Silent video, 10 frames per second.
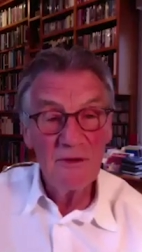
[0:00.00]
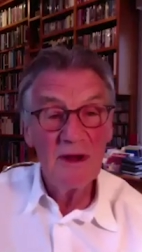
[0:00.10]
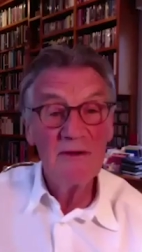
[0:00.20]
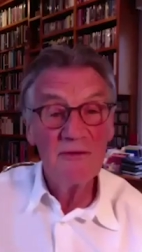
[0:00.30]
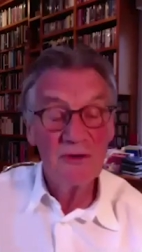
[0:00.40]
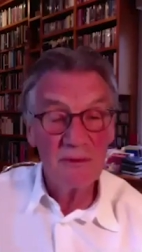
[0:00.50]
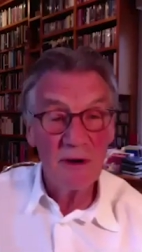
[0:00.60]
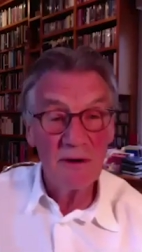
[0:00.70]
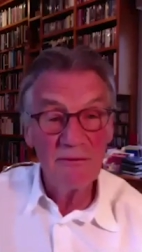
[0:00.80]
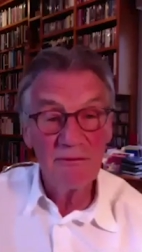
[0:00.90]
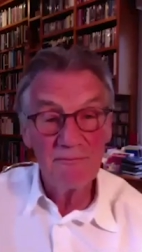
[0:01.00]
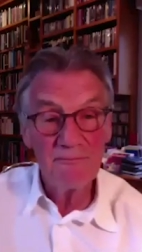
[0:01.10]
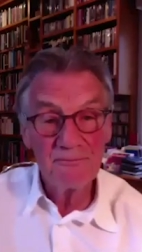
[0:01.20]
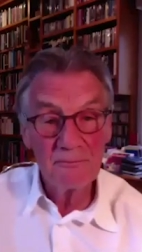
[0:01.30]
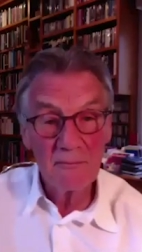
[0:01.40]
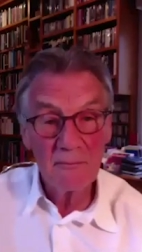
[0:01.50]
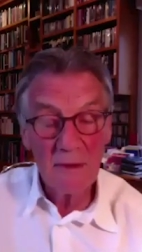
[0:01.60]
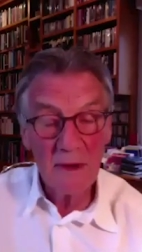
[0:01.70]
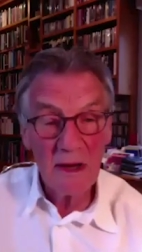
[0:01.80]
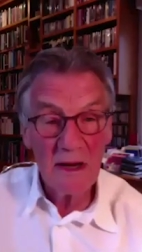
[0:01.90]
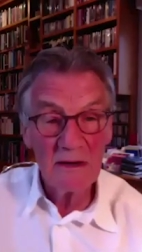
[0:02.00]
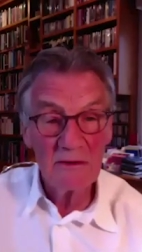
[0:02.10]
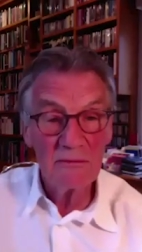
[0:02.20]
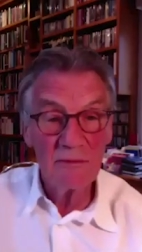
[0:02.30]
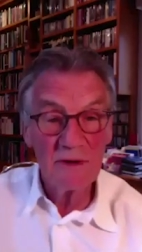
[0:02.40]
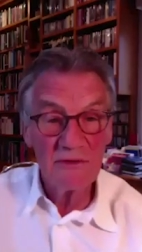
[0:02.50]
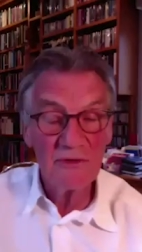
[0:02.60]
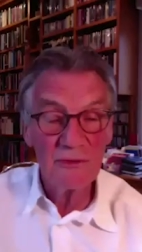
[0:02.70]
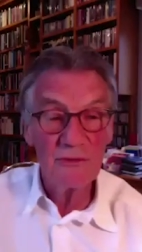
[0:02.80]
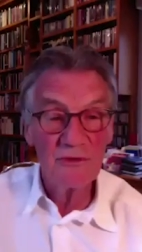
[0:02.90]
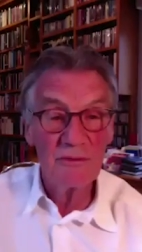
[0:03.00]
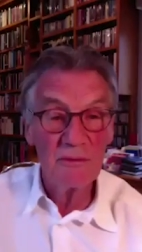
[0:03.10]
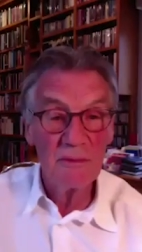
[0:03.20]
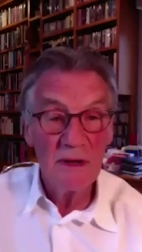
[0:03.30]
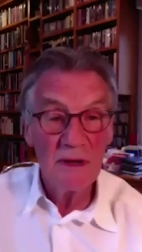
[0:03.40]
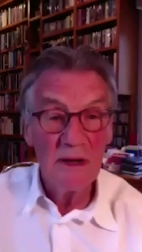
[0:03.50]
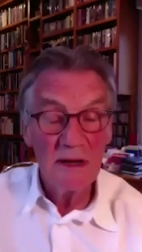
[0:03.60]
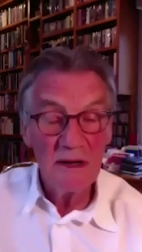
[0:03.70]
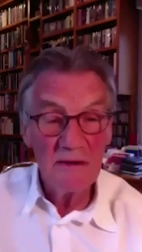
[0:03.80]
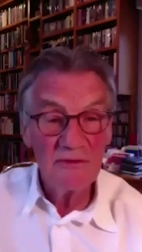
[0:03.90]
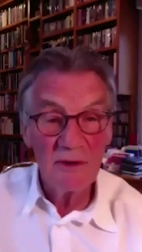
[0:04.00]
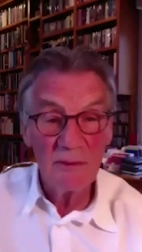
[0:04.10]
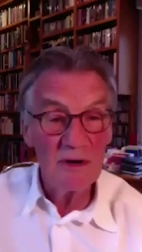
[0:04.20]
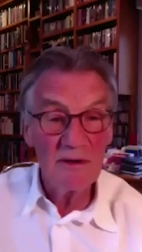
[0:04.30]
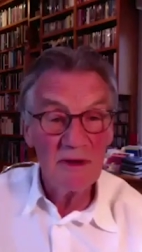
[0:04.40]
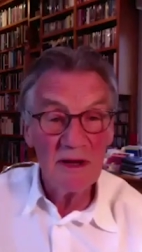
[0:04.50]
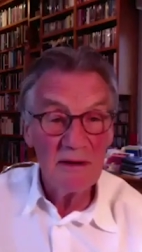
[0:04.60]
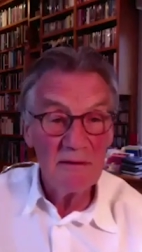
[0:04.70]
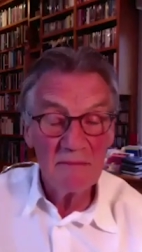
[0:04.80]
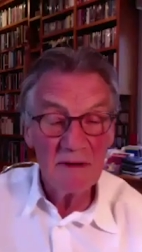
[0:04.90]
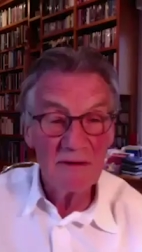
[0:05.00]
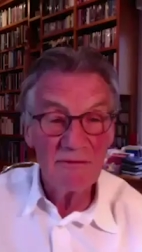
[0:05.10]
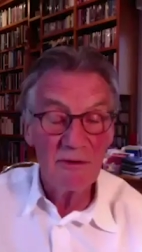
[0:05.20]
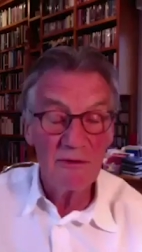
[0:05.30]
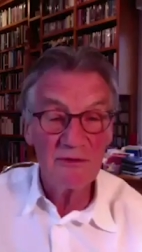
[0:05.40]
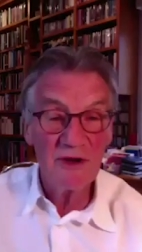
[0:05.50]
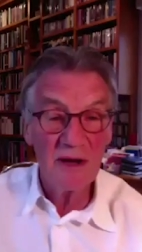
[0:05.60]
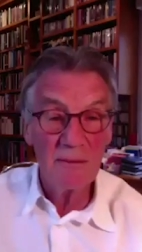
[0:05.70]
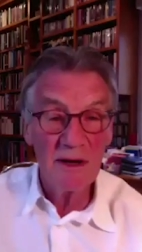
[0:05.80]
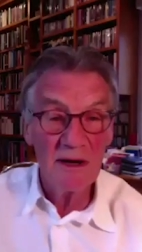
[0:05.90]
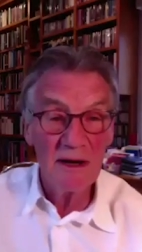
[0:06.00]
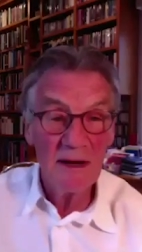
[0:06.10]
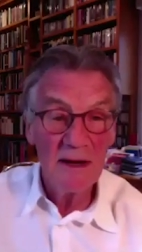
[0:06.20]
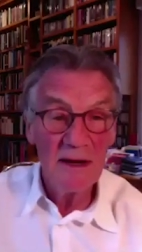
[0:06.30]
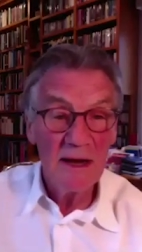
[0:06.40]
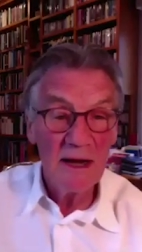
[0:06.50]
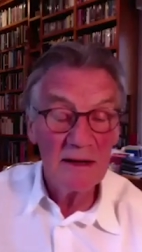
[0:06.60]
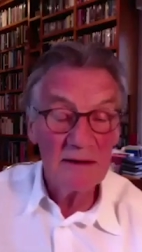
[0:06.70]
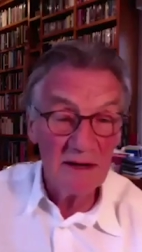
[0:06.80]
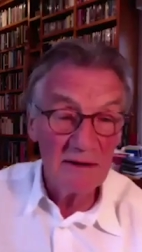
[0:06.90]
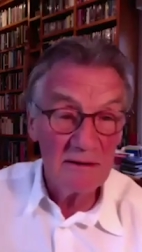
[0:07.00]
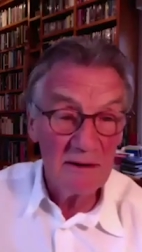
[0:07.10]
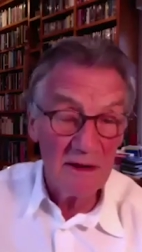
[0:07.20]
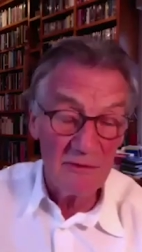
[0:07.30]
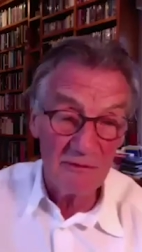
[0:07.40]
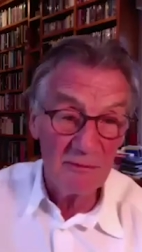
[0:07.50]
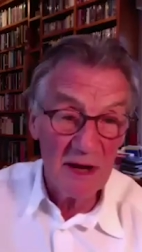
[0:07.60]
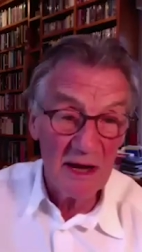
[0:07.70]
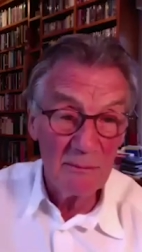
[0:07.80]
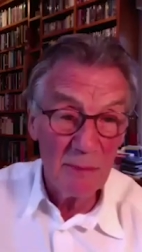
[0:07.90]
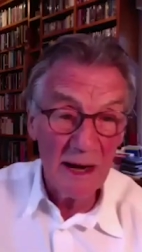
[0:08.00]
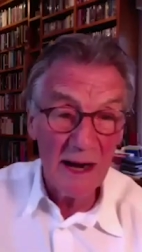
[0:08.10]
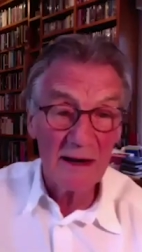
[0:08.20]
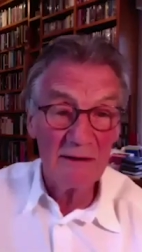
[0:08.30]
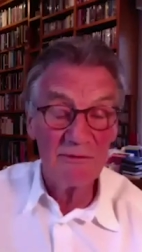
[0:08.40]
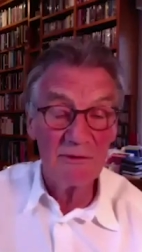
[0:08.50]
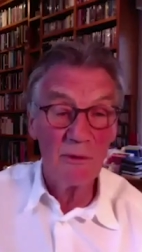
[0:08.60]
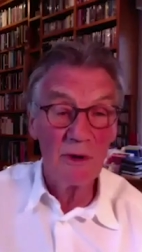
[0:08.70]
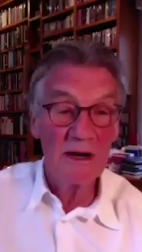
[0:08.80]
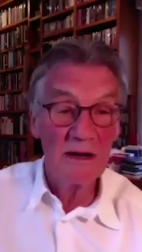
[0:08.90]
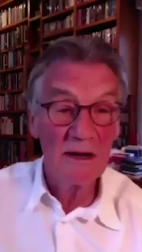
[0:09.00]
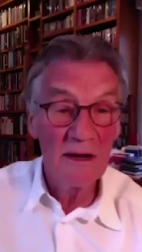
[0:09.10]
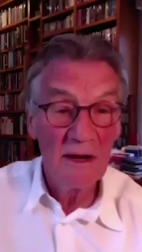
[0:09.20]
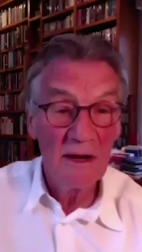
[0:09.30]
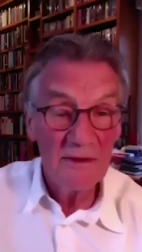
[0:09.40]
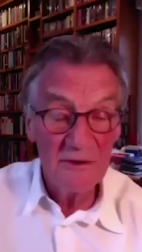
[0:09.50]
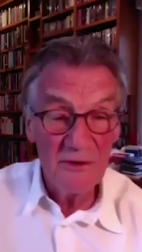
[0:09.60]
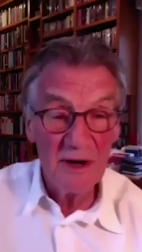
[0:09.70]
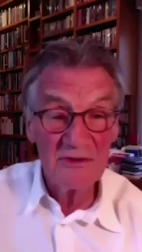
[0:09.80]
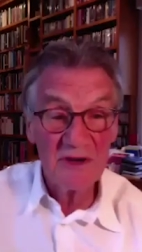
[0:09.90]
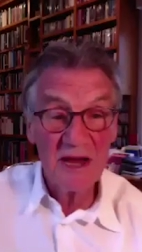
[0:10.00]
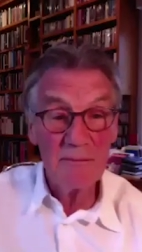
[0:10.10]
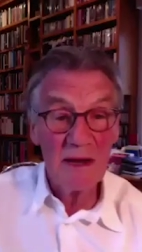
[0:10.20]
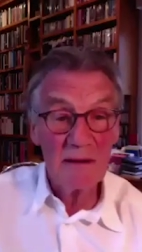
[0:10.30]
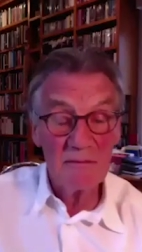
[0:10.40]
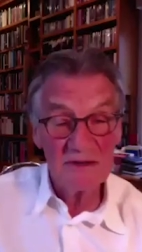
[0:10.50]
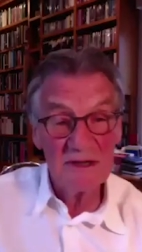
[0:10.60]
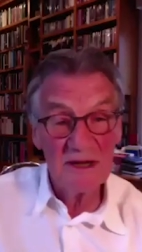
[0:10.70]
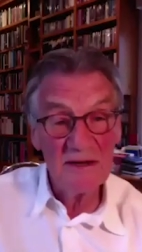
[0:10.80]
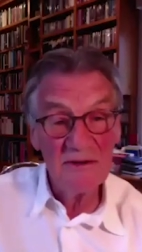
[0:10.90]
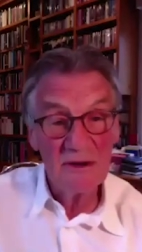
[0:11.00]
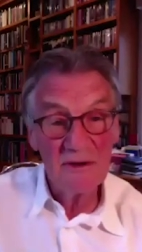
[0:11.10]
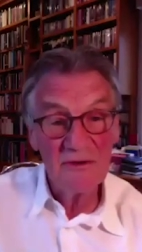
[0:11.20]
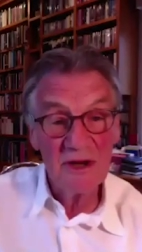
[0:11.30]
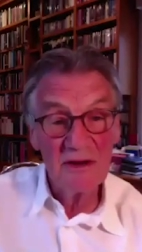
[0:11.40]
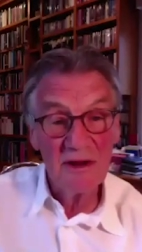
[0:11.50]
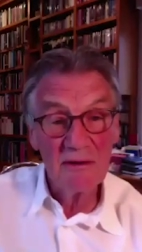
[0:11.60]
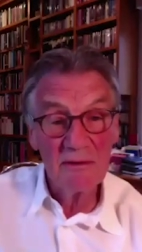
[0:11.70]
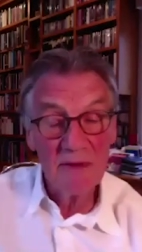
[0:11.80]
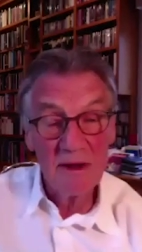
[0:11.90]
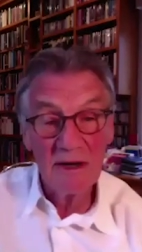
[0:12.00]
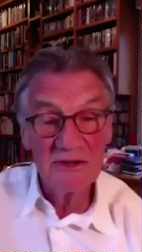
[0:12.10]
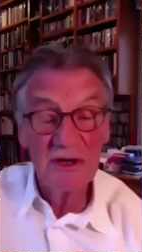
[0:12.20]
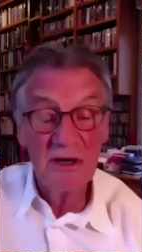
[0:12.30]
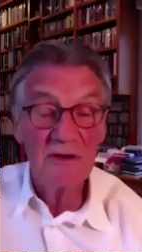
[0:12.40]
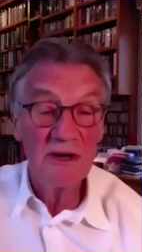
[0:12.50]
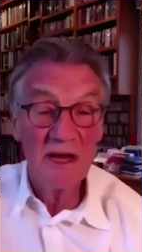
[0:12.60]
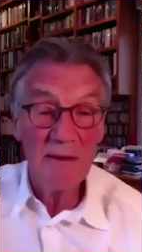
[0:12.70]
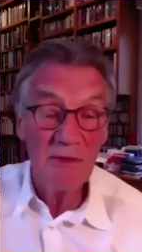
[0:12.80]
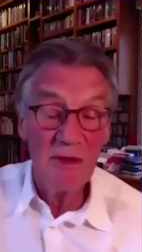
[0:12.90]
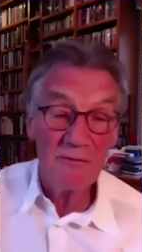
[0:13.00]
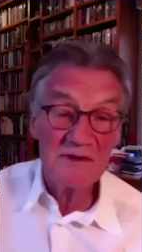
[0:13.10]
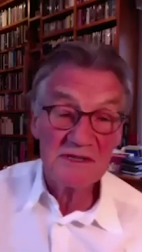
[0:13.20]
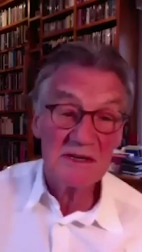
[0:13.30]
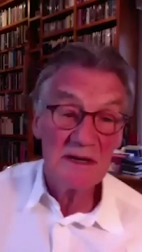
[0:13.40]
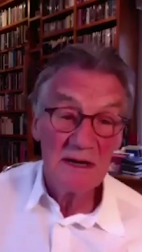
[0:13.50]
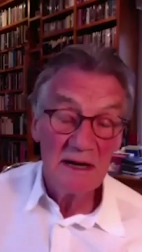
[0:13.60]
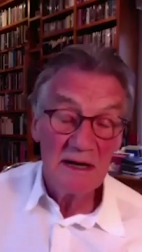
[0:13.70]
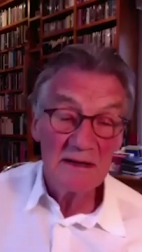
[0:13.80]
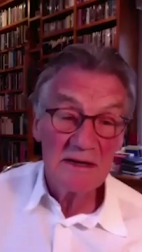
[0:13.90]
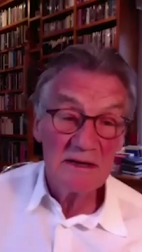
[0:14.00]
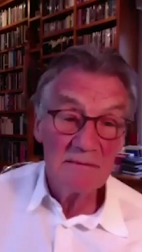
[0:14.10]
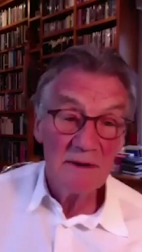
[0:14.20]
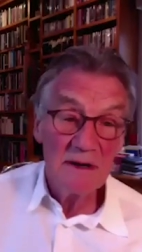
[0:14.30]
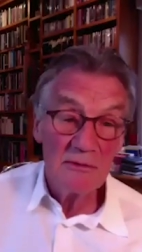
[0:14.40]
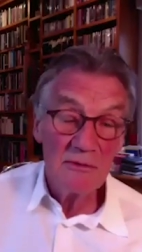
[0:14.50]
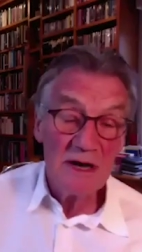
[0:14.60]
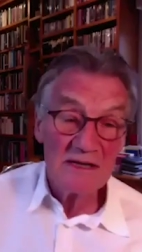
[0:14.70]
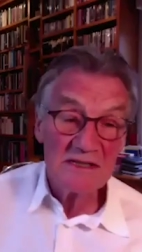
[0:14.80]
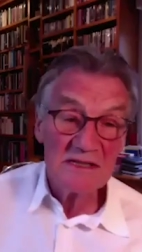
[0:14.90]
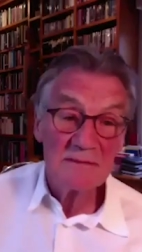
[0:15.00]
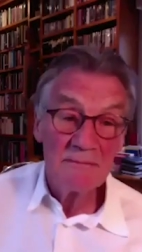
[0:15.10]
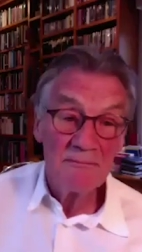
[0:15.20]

they took them off and went to talk to them in somewhere in the in the forest nearby, and none, neither of them came back for a while. The hmm. director came back much later and said they they're actually going to keep the officer under arrest,